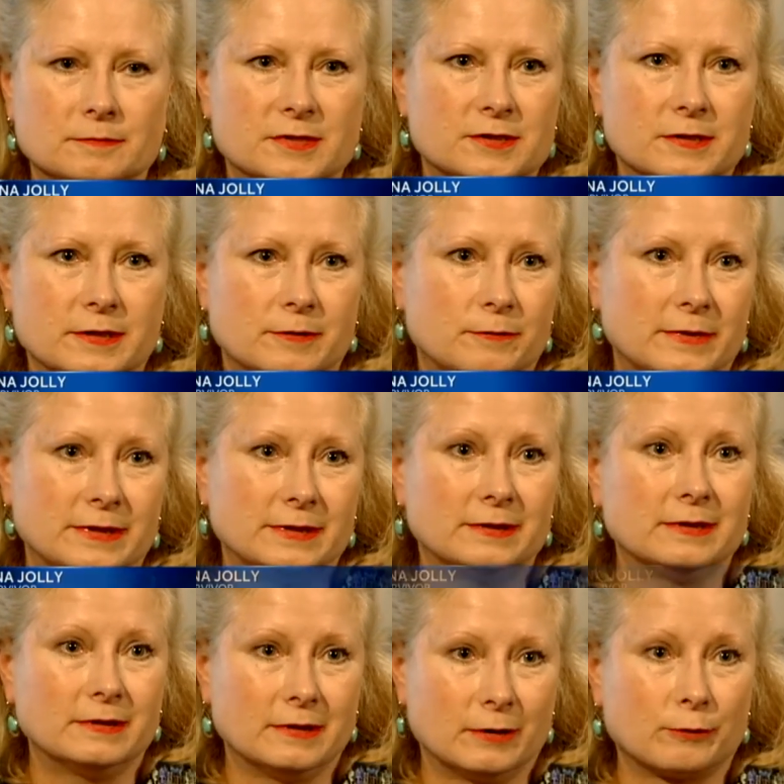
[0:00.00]
so when
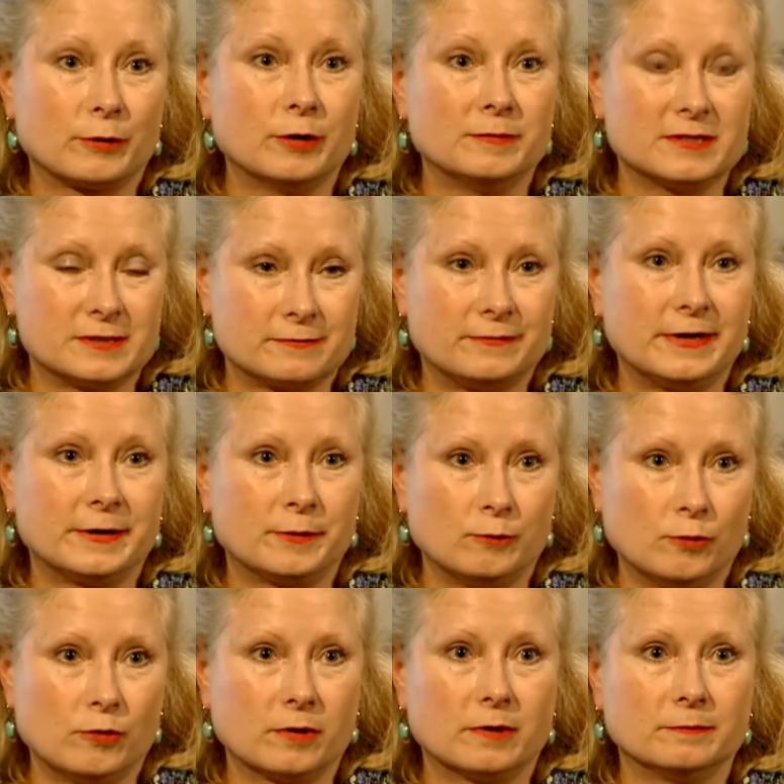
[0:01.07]
a room is very
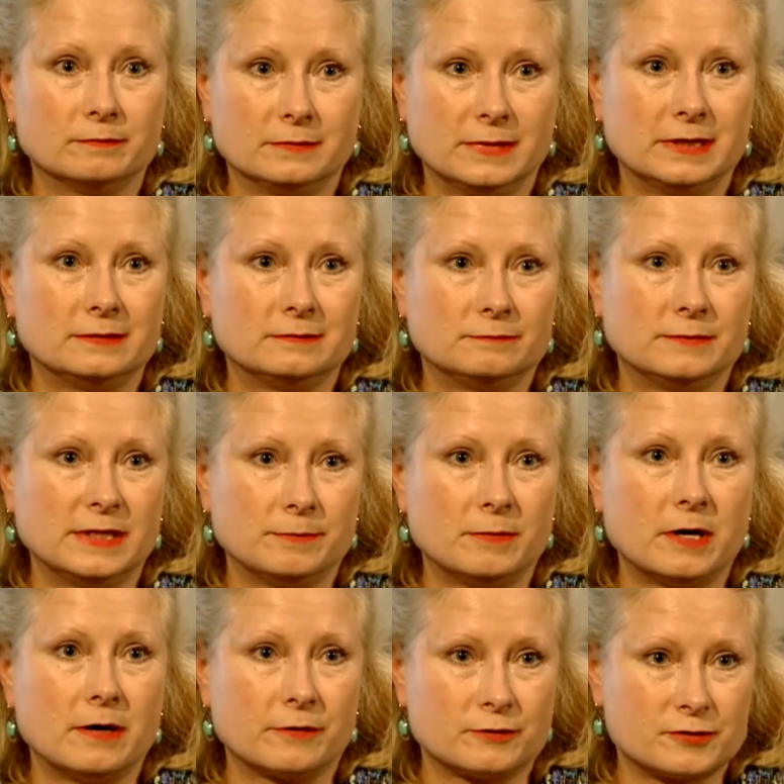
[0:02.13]
warm, it, it
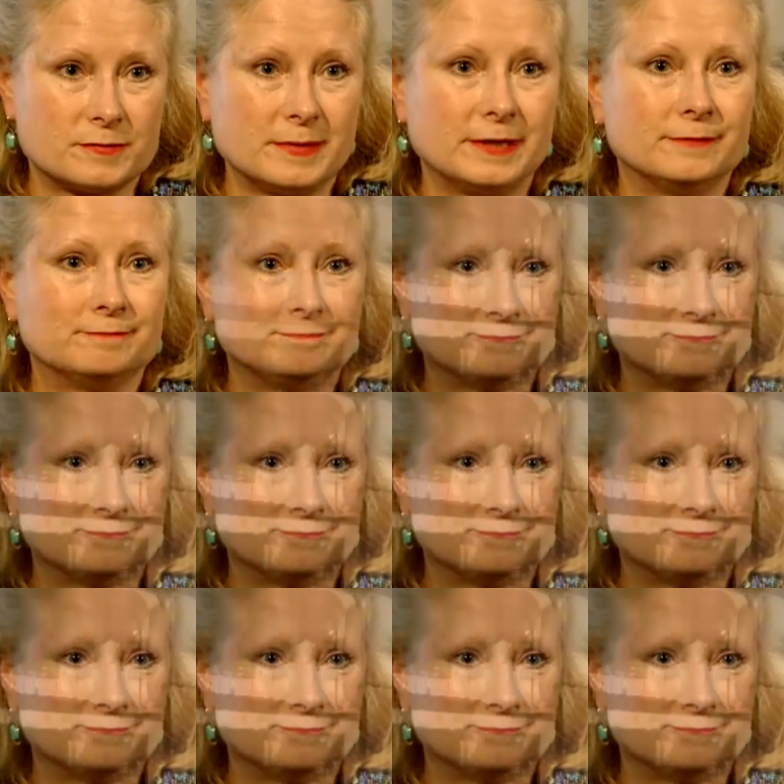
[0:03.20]
bothers me.